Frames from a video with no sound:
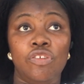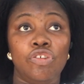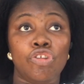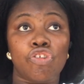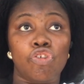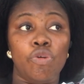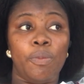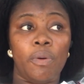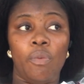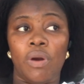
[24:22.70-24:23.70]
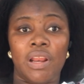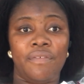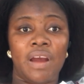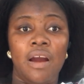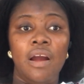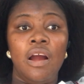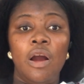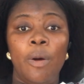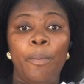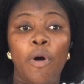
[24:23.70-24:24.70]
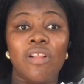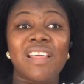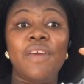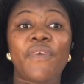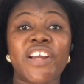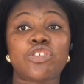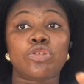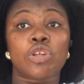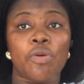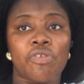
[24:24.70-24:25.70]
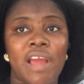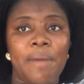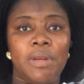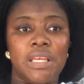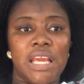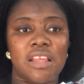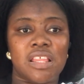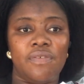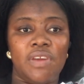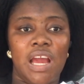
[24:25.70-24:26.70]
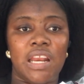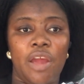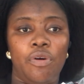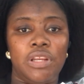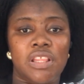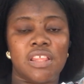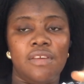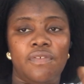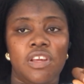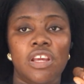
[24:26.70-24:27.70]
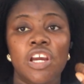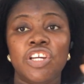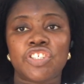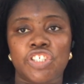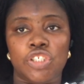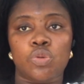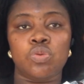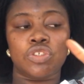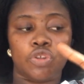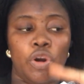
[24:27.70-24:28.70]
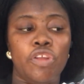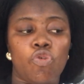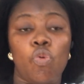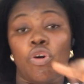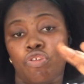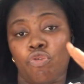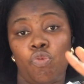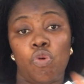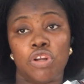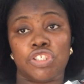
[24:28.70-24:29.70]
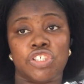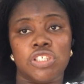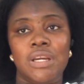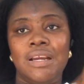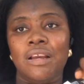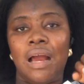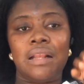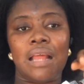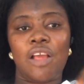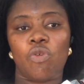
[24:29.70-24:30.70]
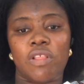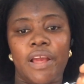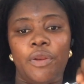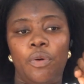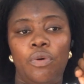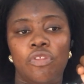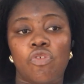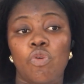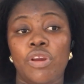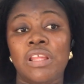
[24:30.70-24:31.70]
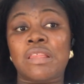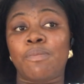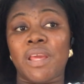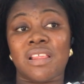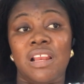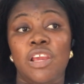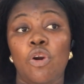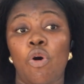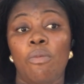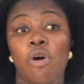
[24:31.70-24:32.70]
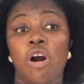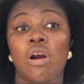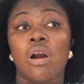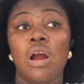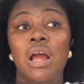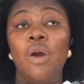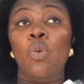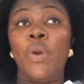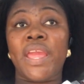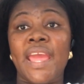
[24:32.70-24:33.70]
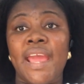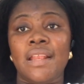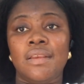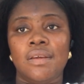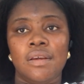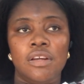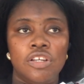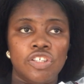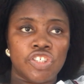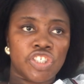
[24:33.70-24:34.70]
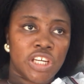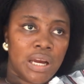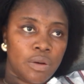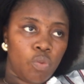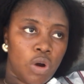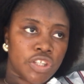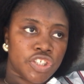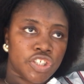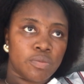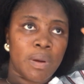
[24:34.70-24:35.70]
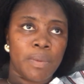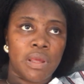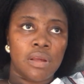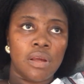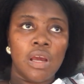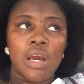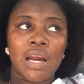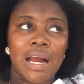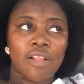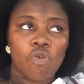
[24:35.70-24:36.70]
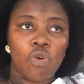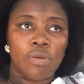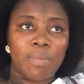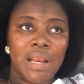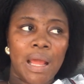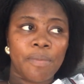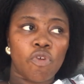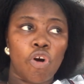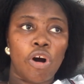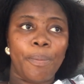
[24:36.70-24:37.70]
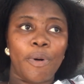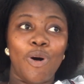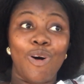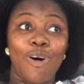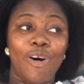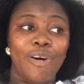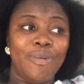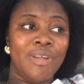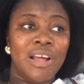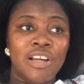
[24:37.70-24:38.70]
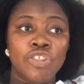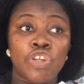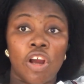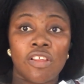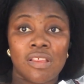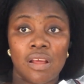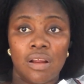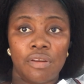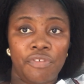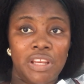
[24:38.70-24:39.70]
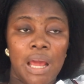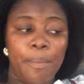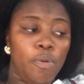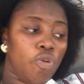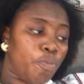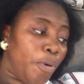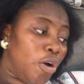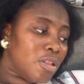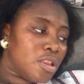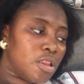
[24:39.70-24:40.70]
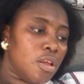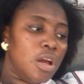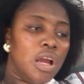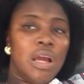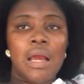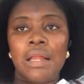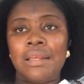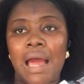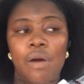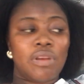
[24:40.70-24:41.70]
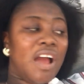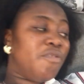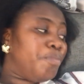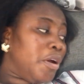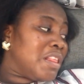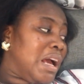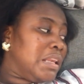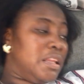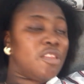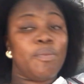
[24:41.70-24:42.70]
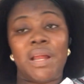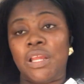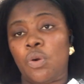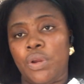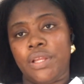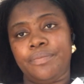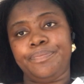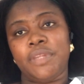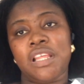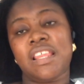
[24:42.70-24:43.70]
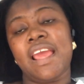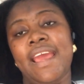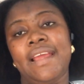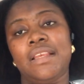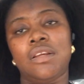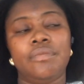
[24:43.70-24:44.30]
YouTube, whatever. But if I should subscribe the DSTV and I own the TV, she's going to want to watch. And that's what I don't want. So it's basically homework, weekend she can watch maybe cartoon on my laptop or just read her books. But now that I've bought her this mannequin, this head,